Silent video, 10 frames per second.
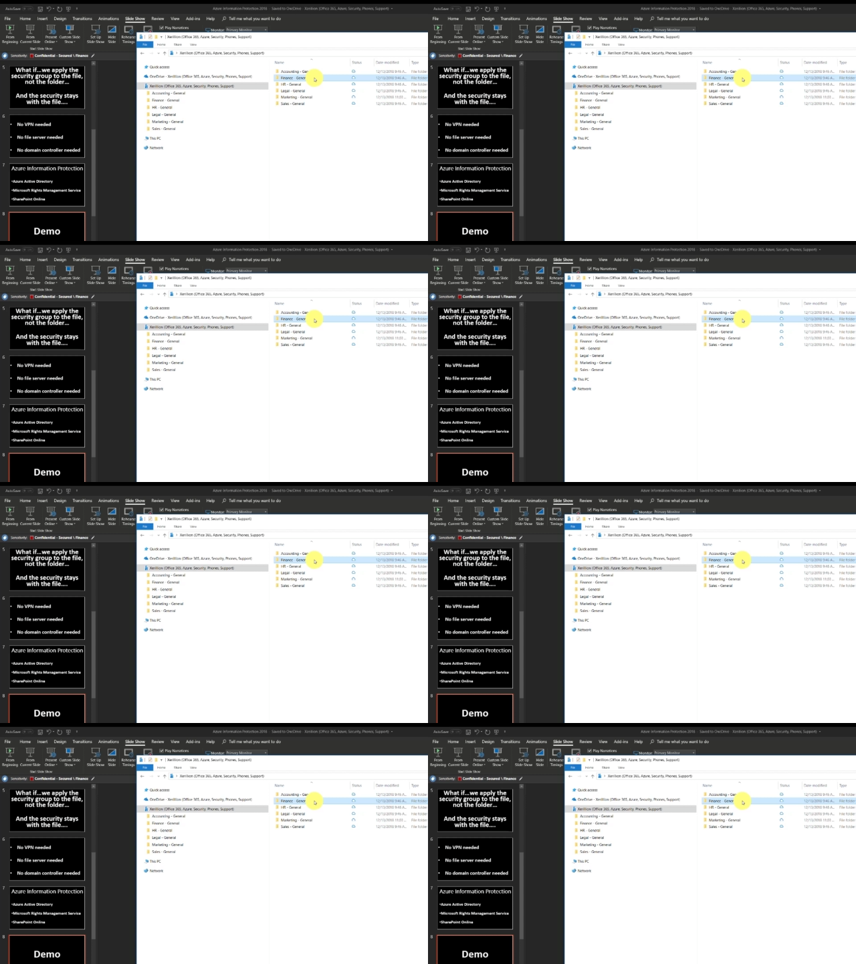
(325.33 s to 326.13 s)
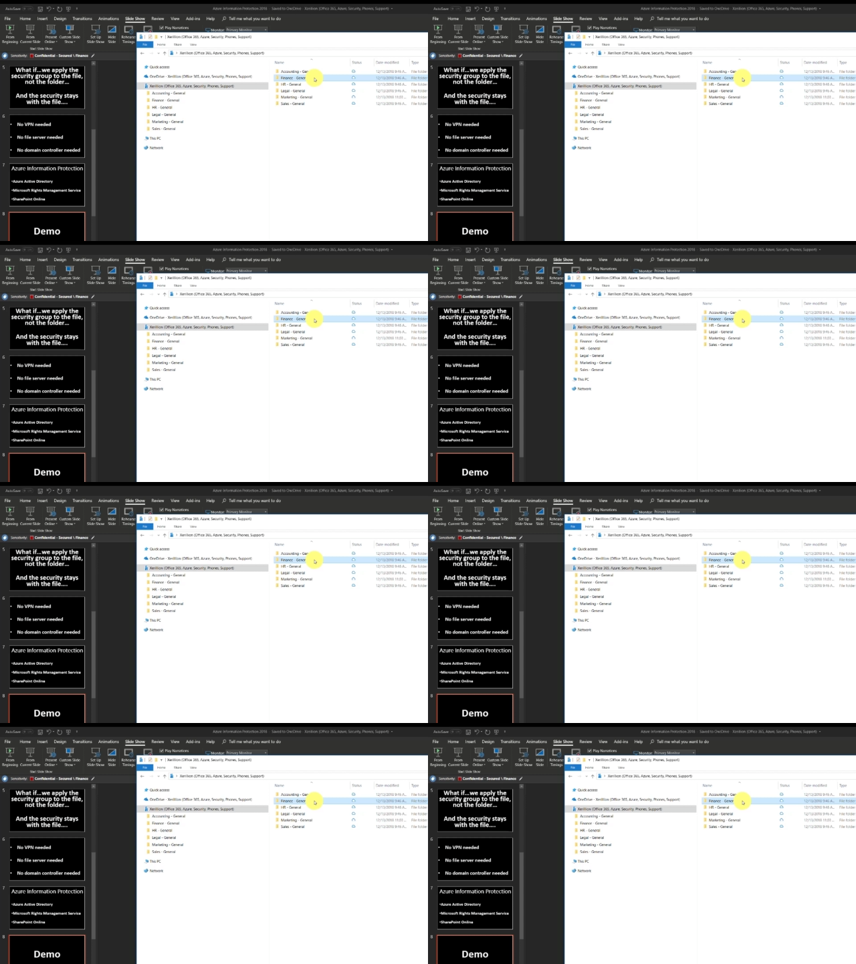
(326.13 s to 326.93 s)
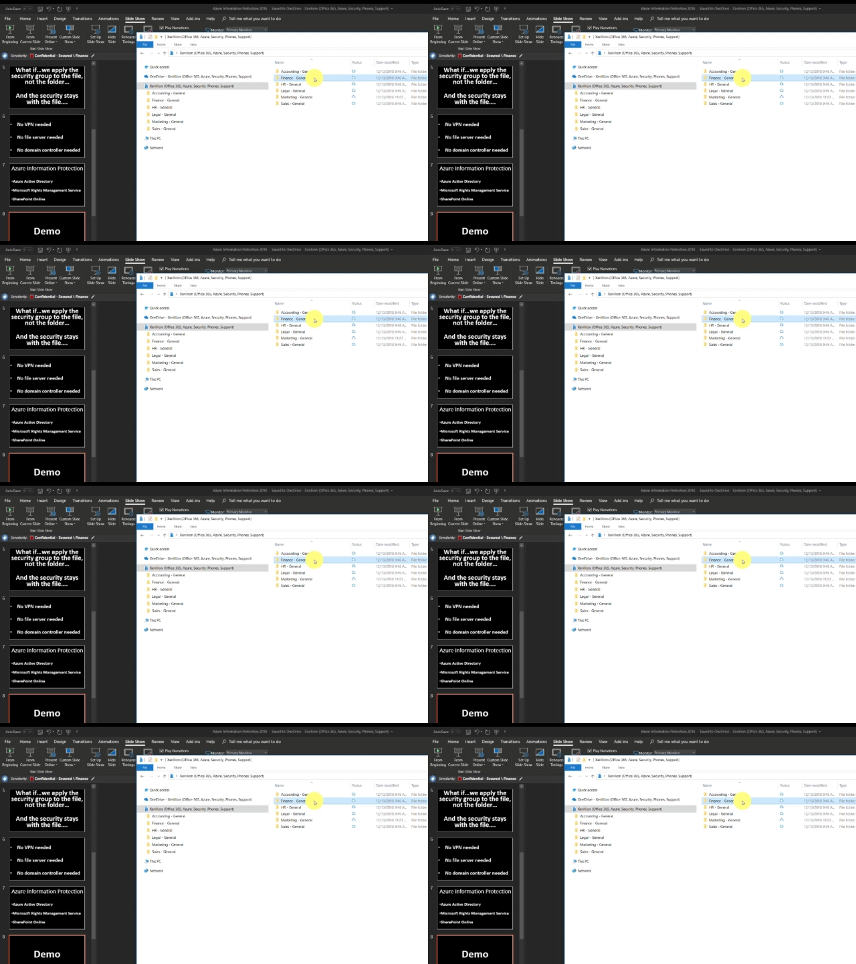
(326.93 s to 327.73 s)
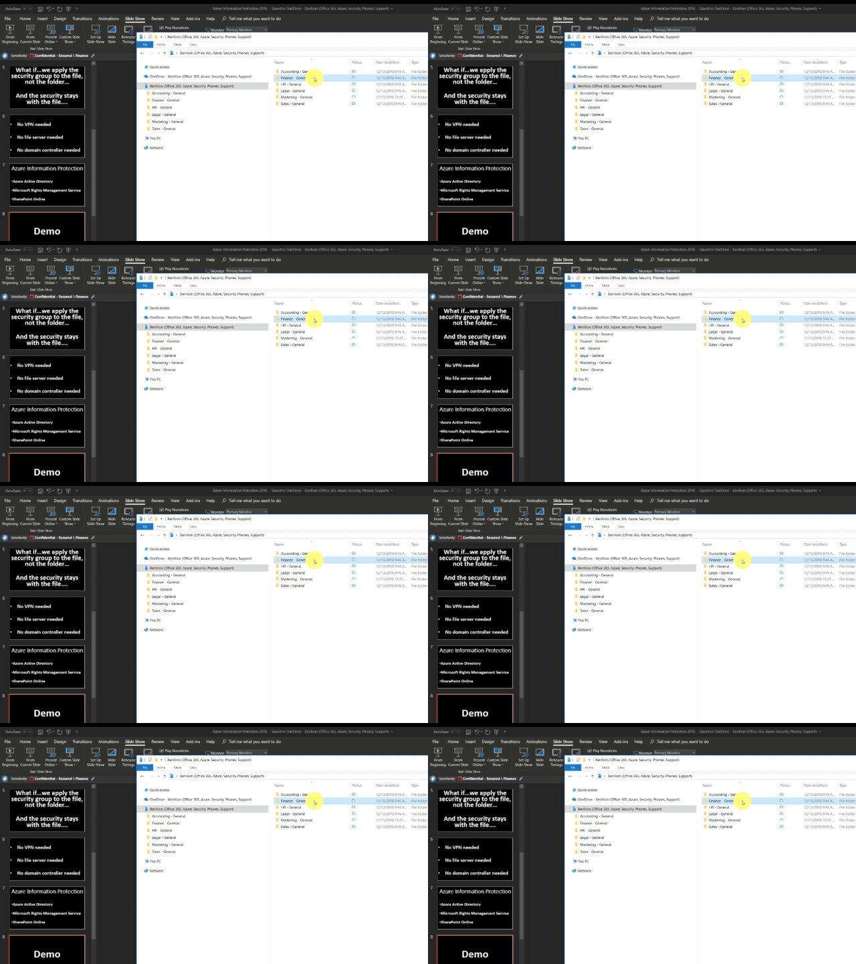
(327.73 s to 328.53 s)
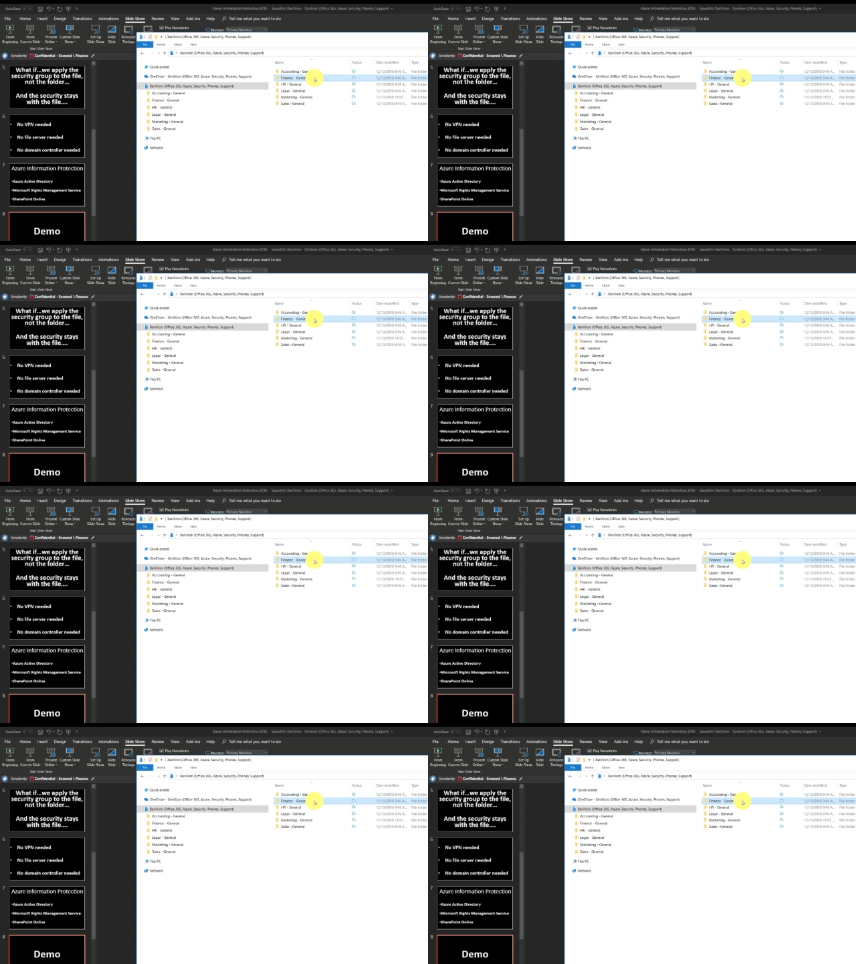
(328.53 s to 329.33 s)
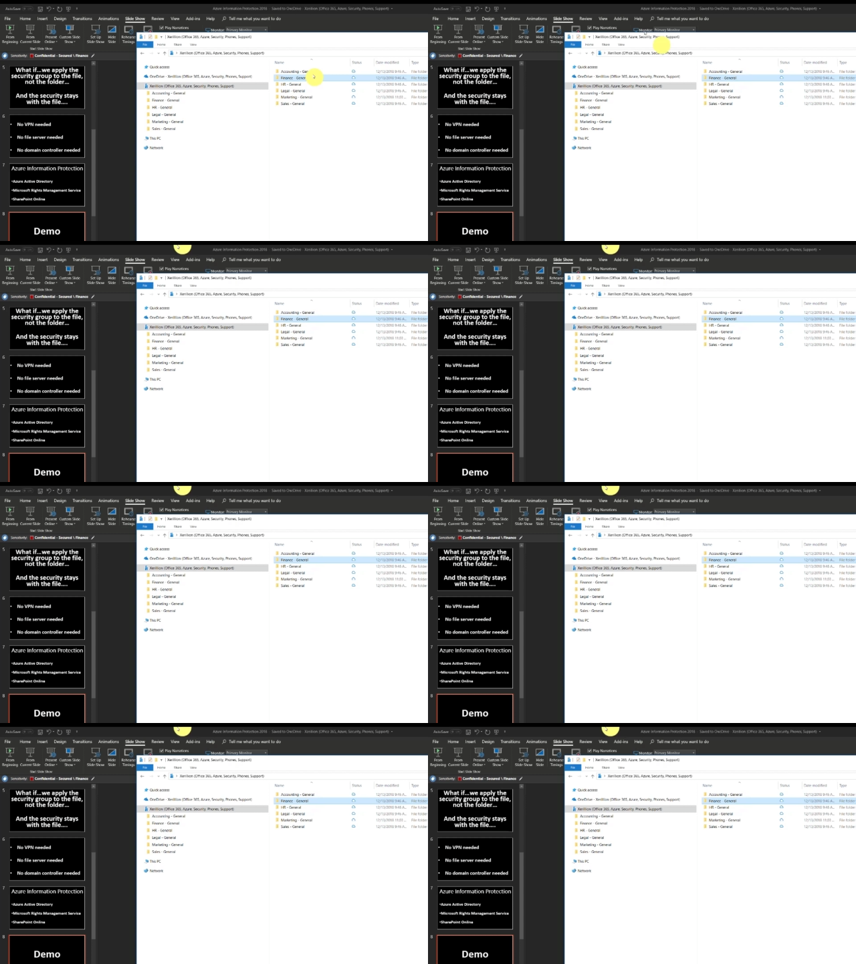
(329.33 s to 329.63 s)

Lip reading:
[unreadable: no face in view]